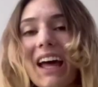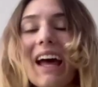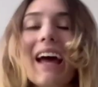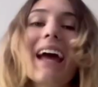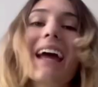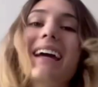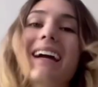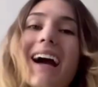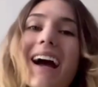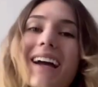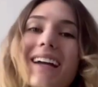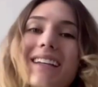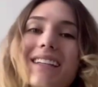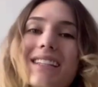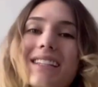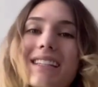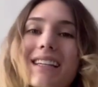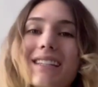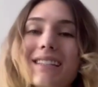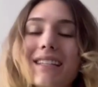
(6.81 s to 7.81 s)
Hey
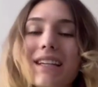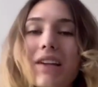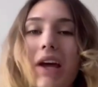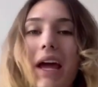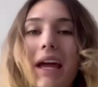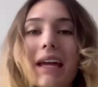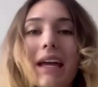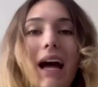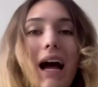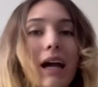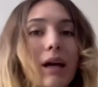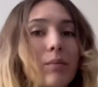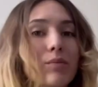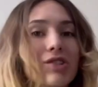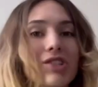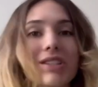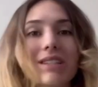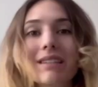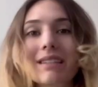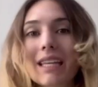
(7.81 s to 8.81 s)
guys, today I am
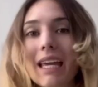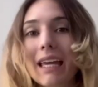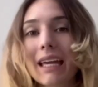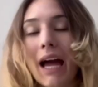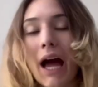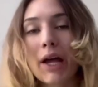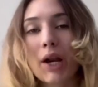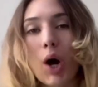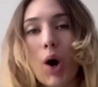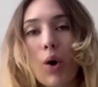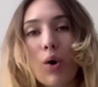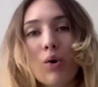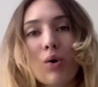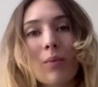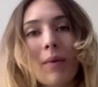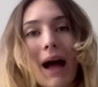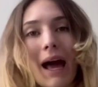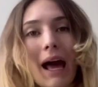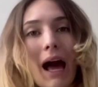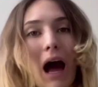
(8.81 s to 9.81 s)
just staying at
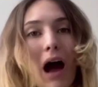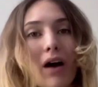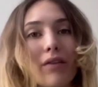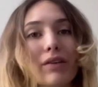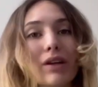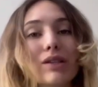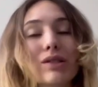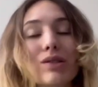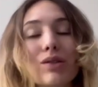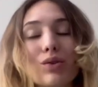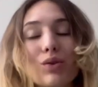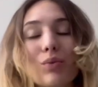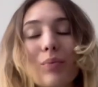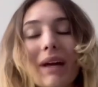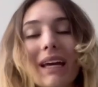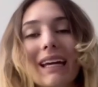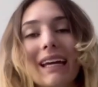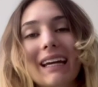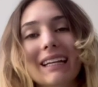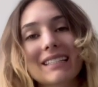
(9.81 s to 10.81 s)
home. I have two
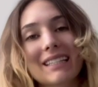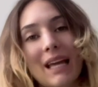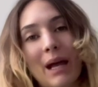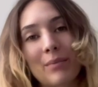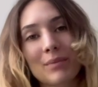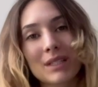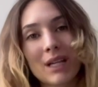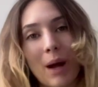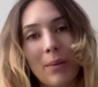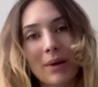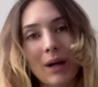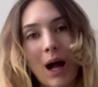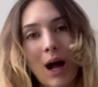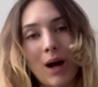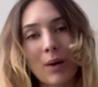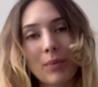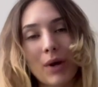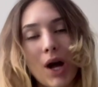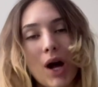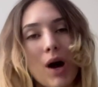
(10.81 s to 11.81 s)
big exams coming
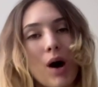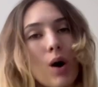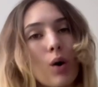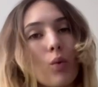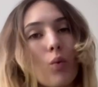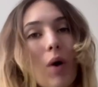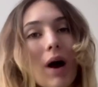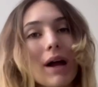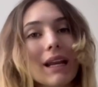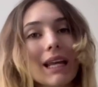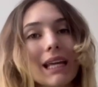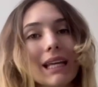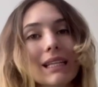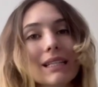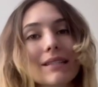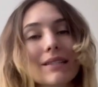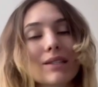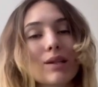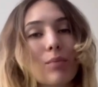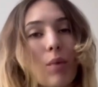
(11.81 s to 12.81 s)
up. One
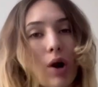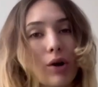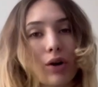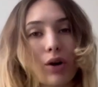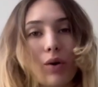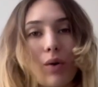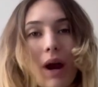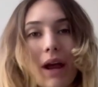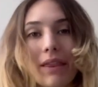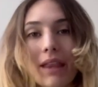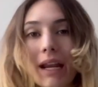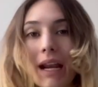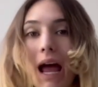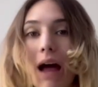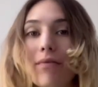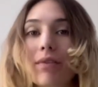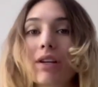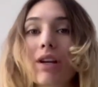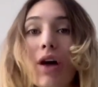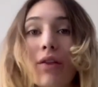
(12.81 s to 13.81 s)
is tomorrow and then I
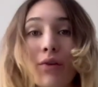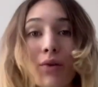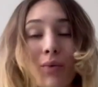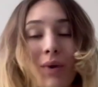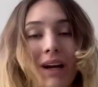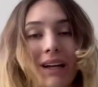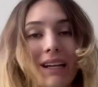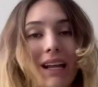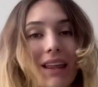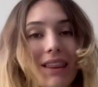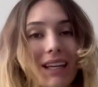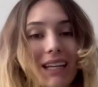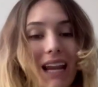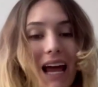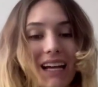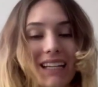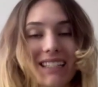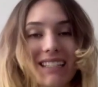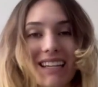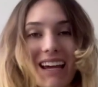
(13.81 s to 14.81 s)
have another one the
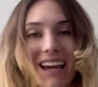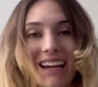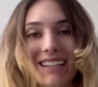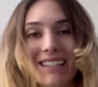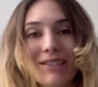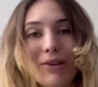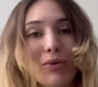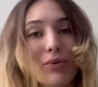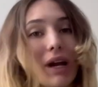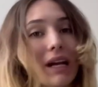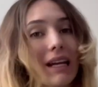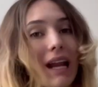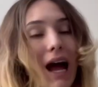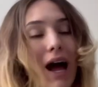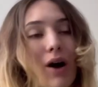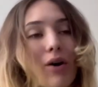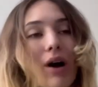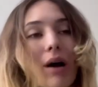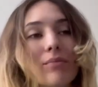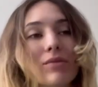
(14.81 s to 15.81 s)
next day. So right
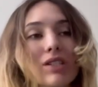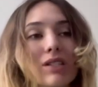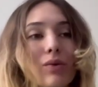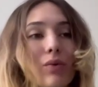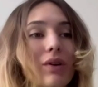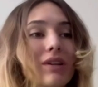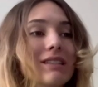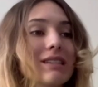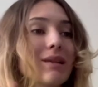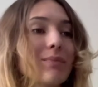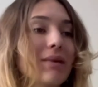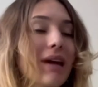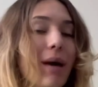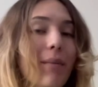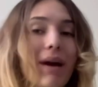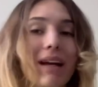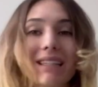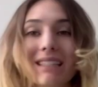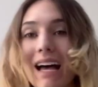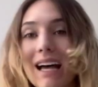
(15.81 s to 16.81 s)
now I'm just going to be at
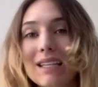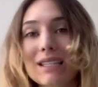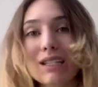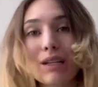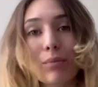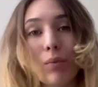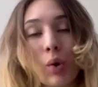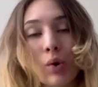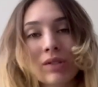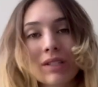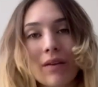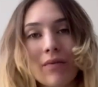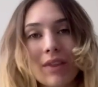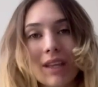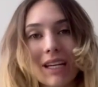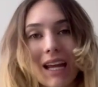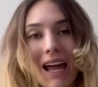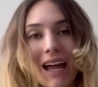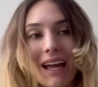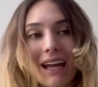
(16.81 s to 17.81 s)
my desk most of
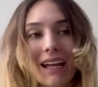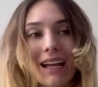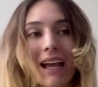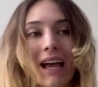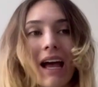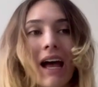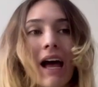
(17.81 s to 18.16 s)
the day.